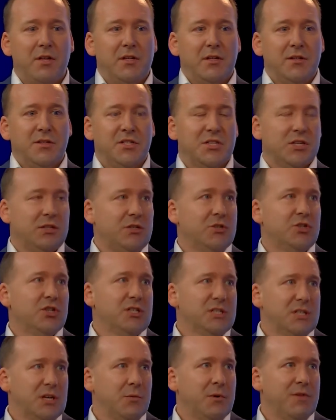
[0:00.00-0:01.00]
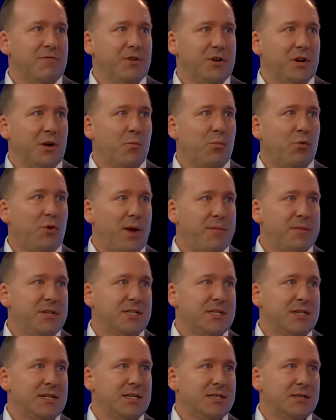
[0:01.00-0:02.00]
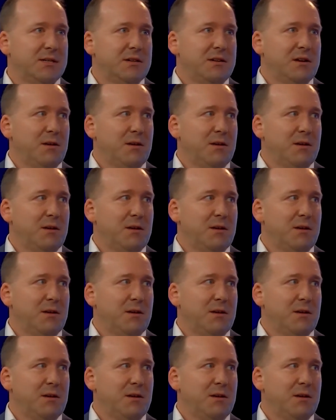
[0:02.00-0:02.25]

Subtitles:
the solutions that we run on premises,